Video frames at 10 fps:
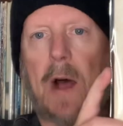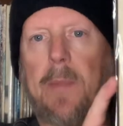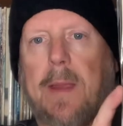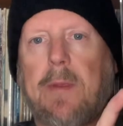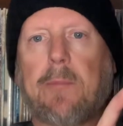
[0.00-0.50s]

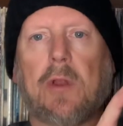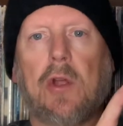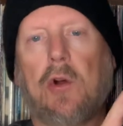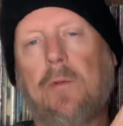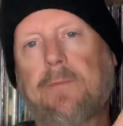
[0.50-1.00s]
Baby
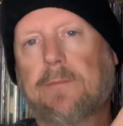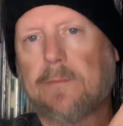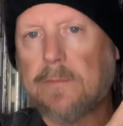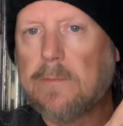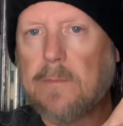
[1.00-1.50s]
Blue,
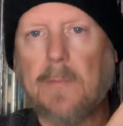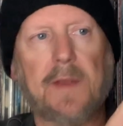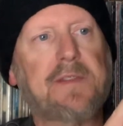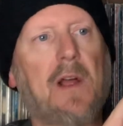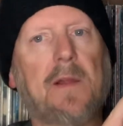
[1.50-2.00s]
a
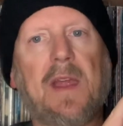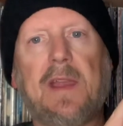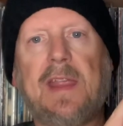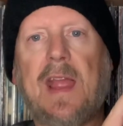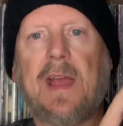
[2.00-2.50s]
song that
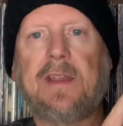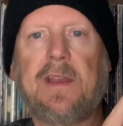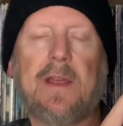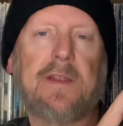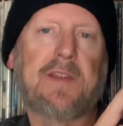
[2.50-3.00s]
he ended
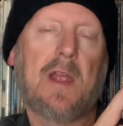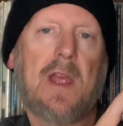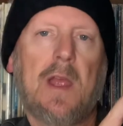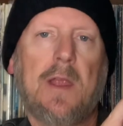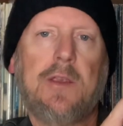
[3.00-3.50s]
his
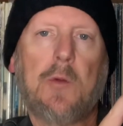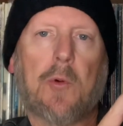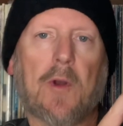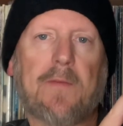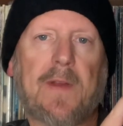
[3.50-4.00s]

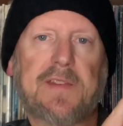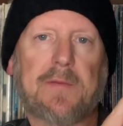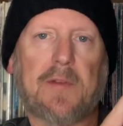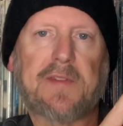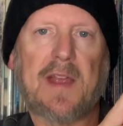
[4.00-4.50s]
Newport
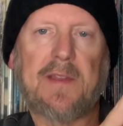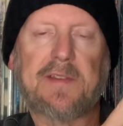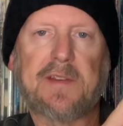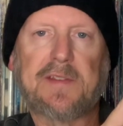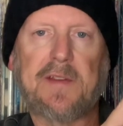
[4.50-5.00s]
Festival set in
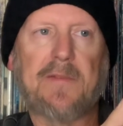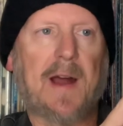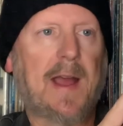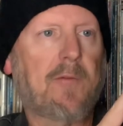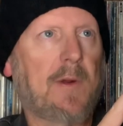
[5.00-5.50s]

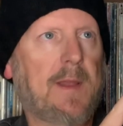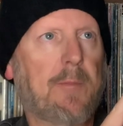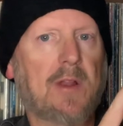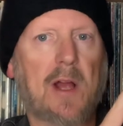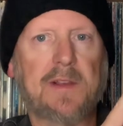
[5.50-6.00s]
65 where he
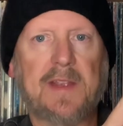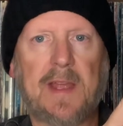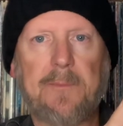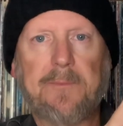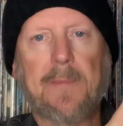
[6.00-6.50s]
plugged
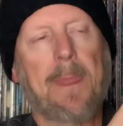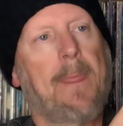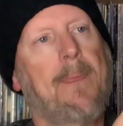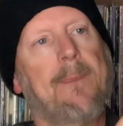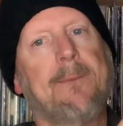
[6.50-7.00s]
in.
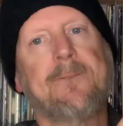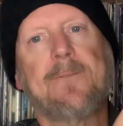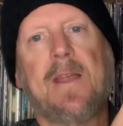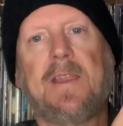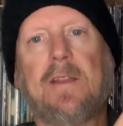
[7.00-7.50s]

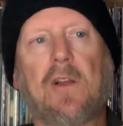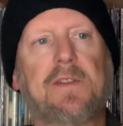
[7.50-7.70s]
And he looked